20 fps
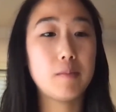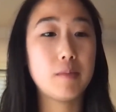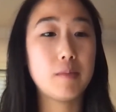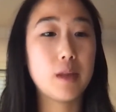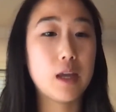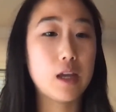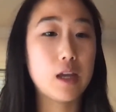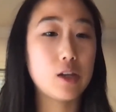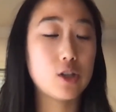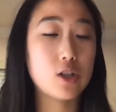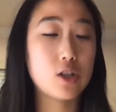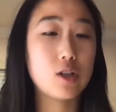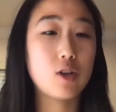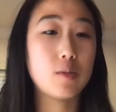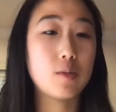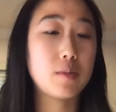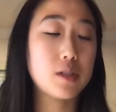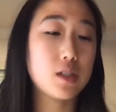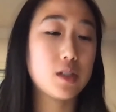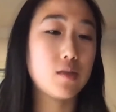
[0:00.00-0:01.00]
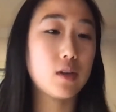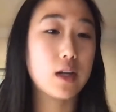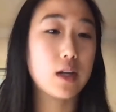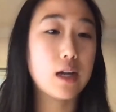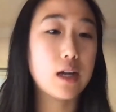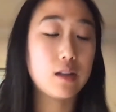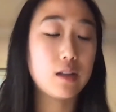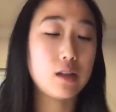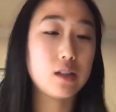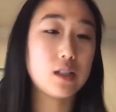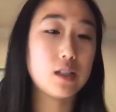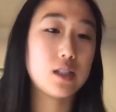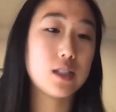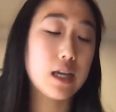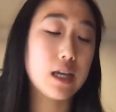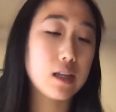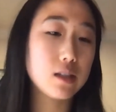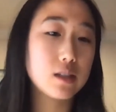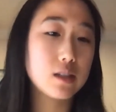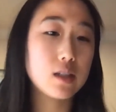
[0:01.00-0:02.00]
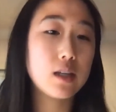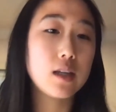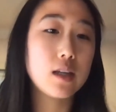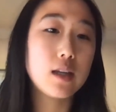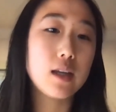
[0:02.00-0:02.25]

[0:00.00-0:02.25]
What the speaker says: Asian or Pacific Island descent,